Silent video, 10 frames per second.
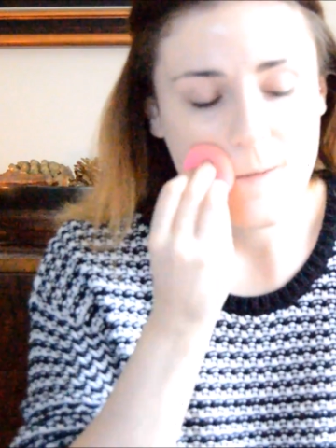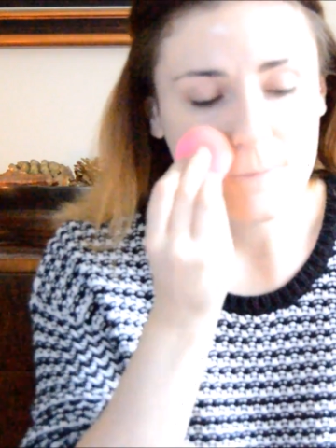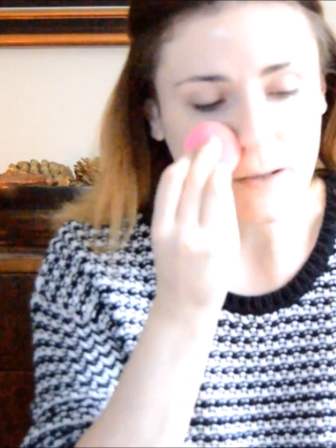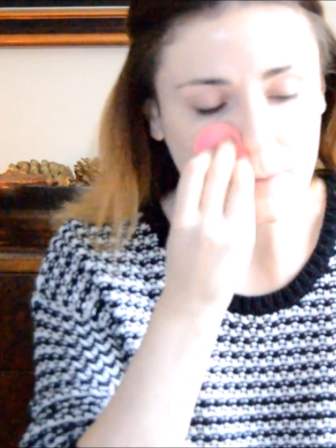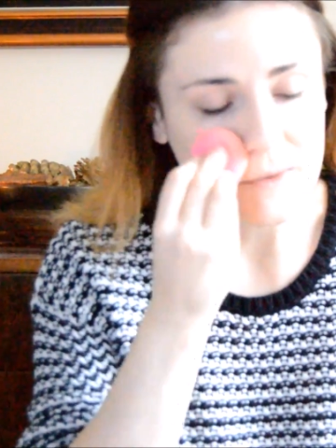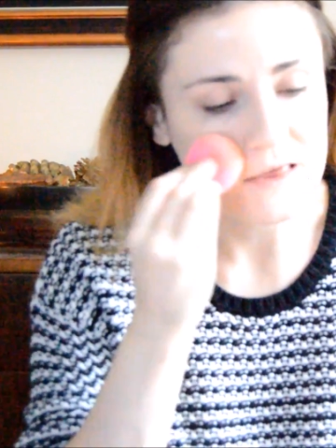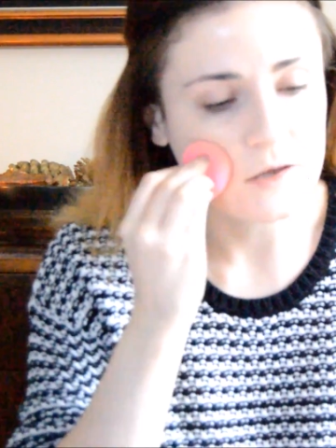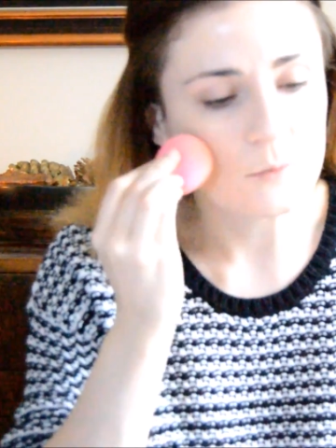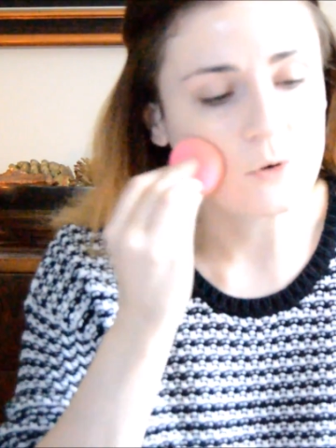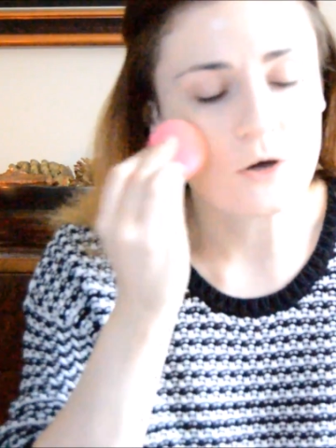But I can
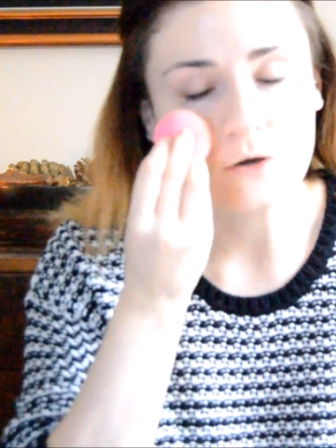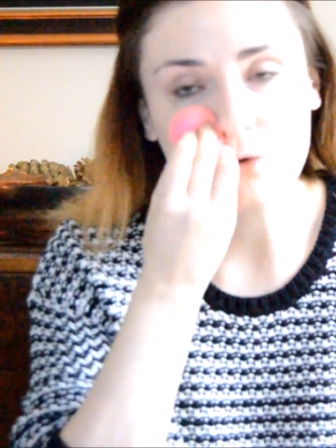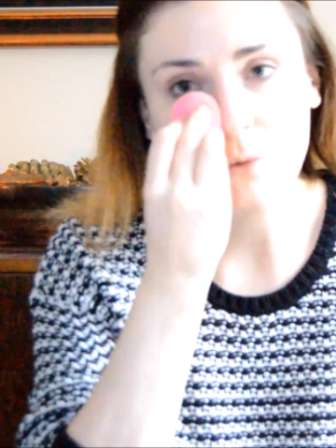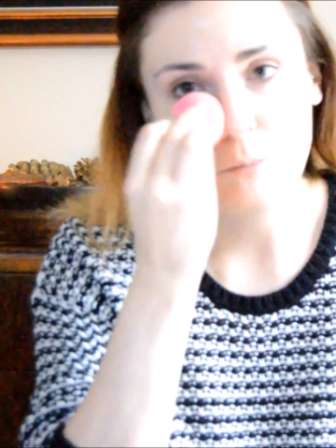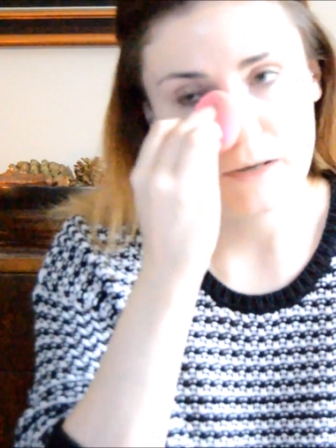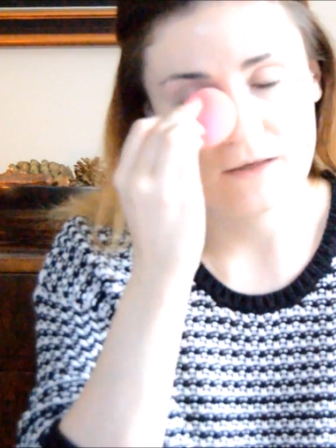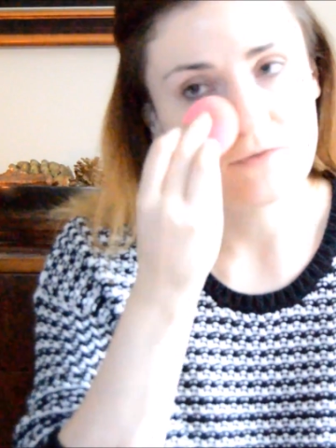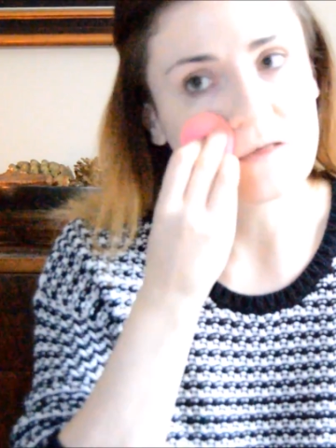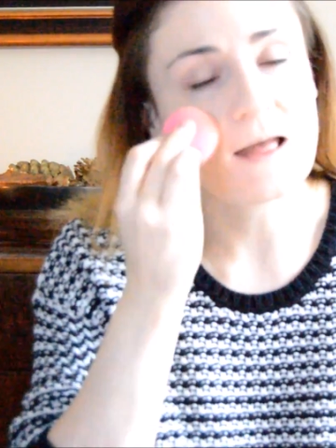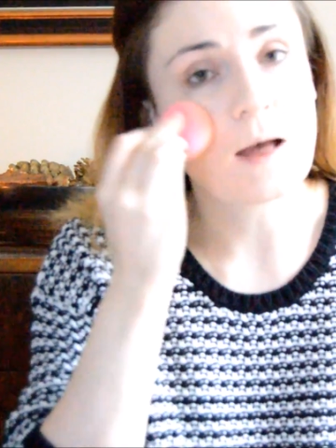make it work. Normally if
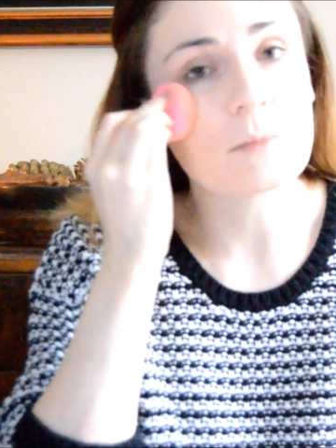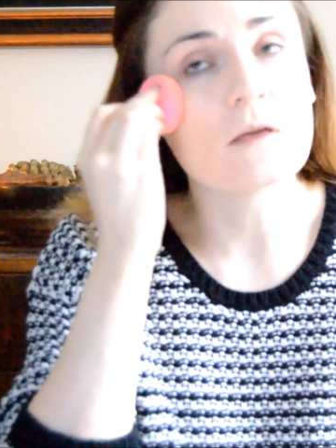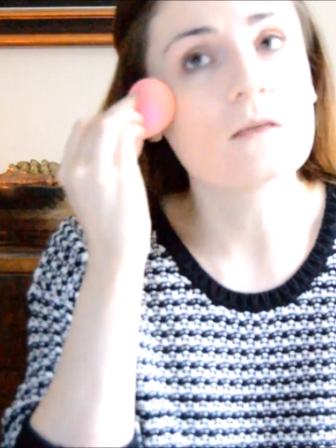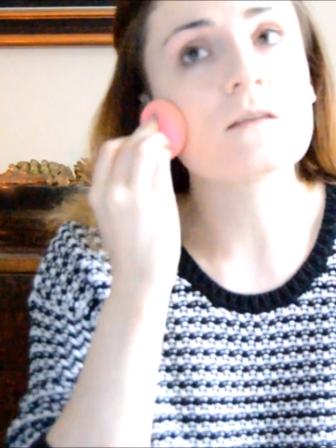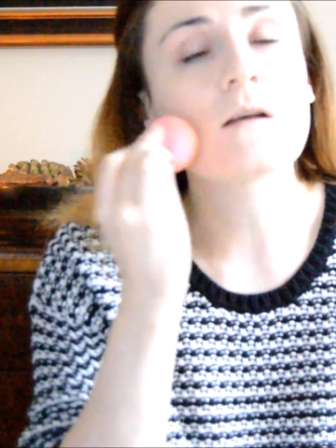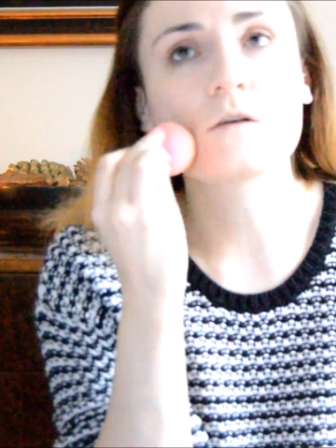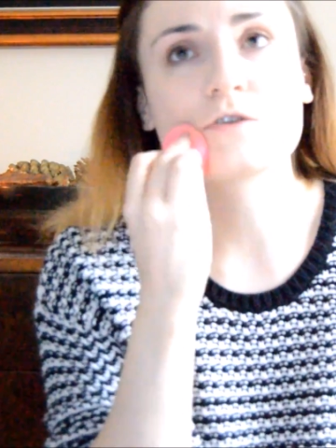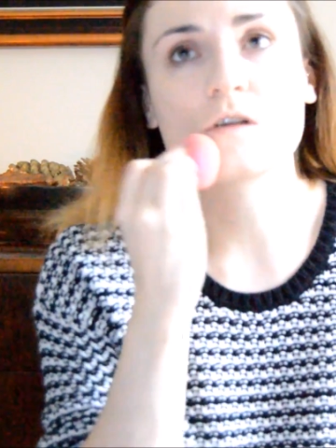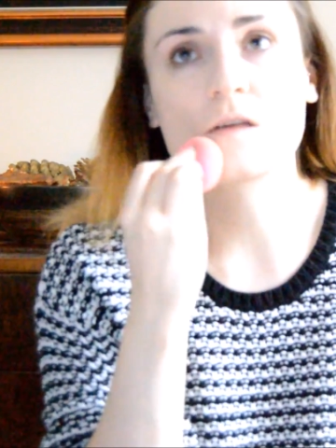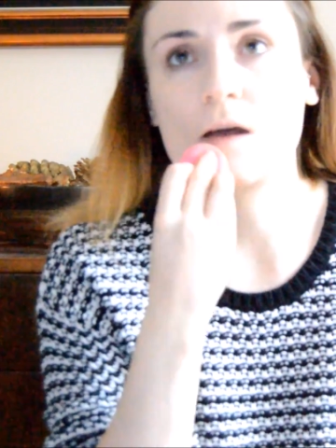this happens, I'll
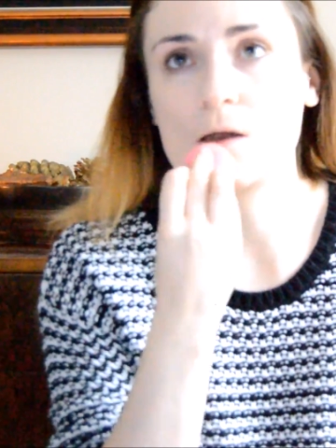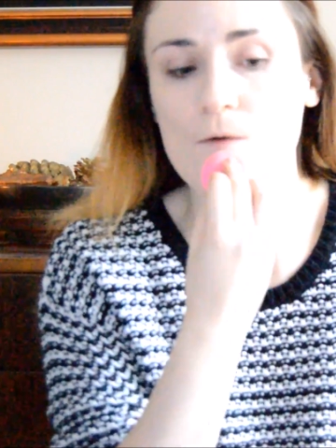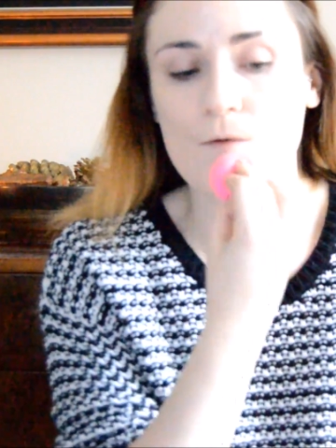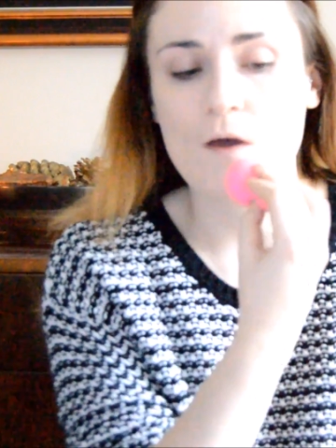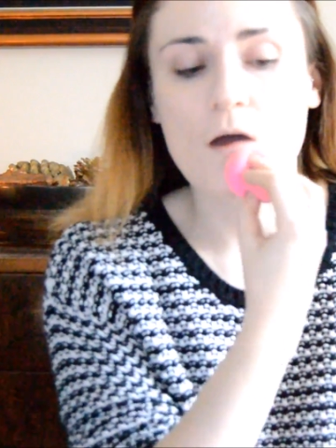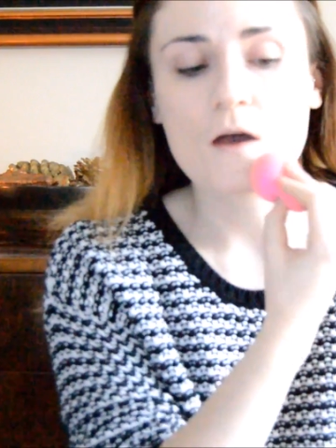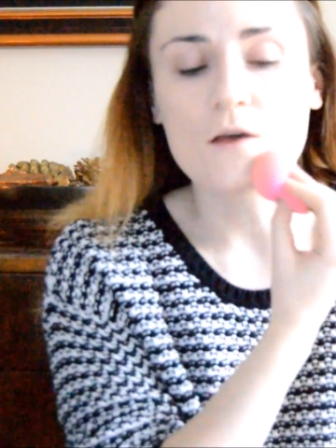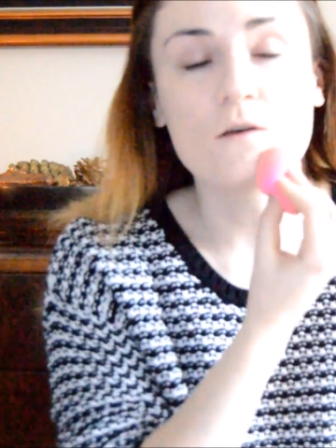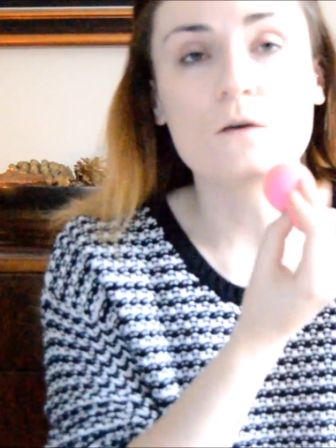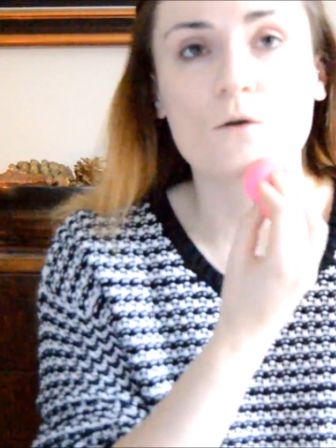just kind of
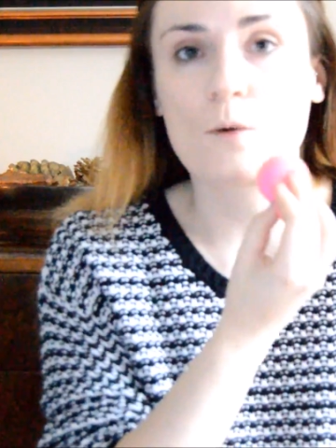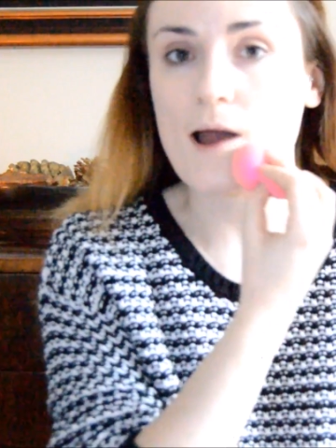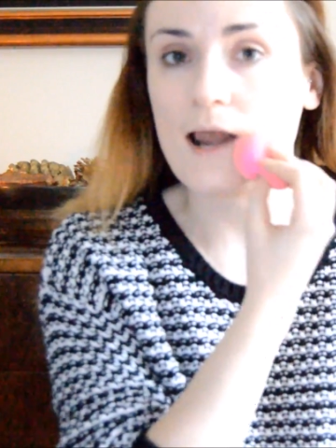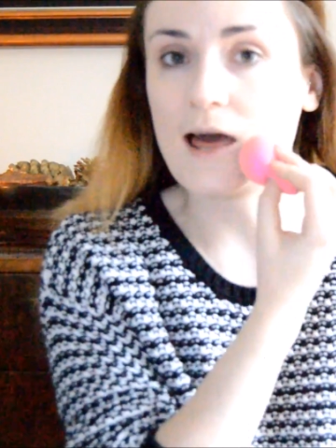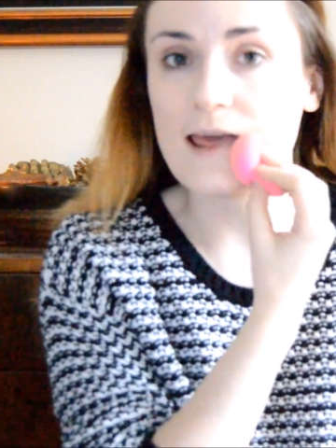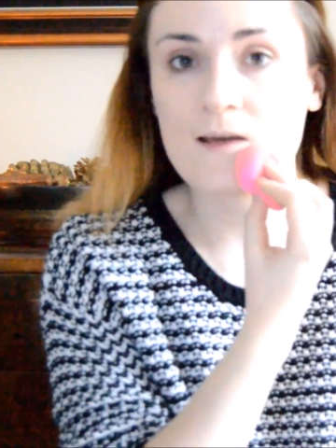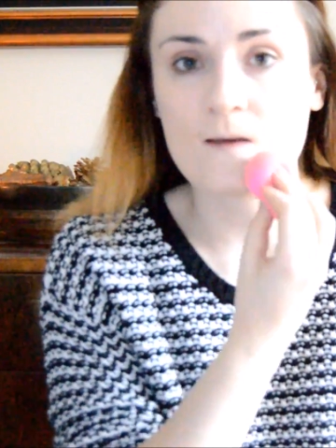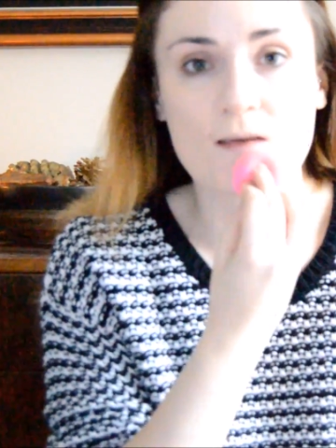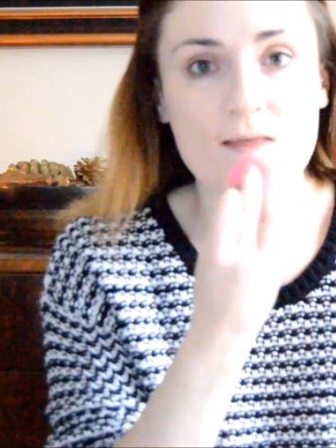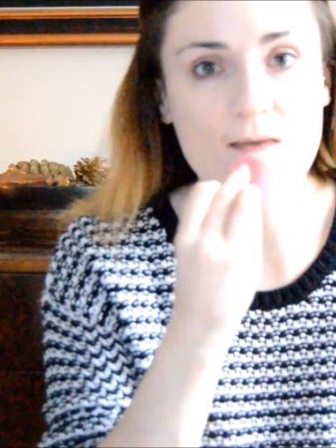use quite a light
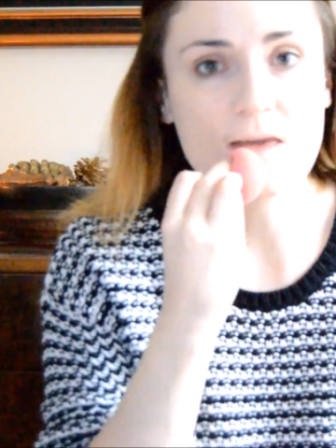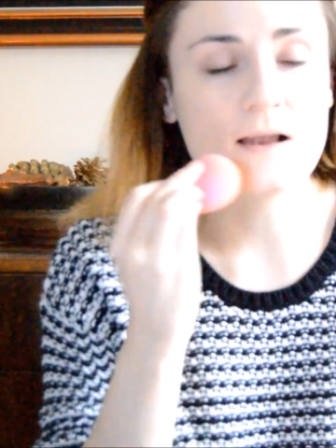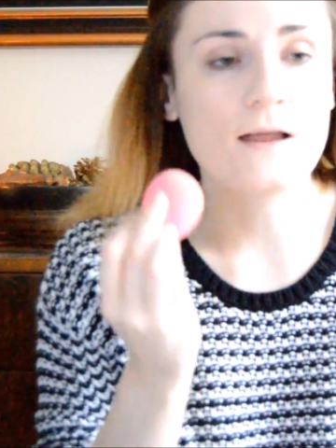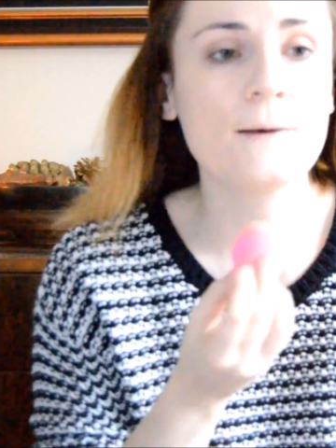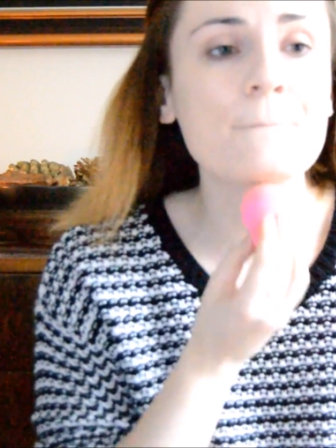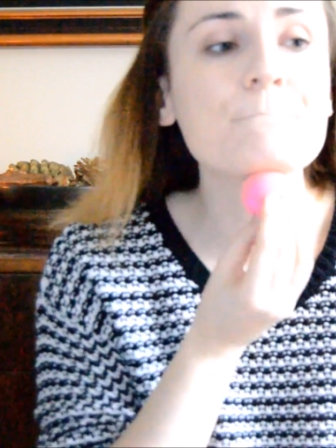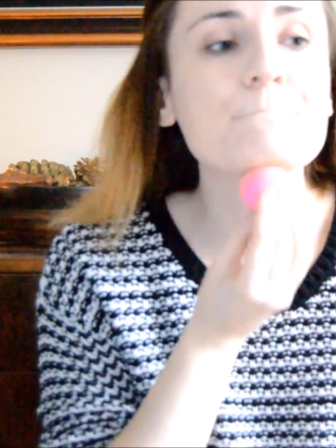concealer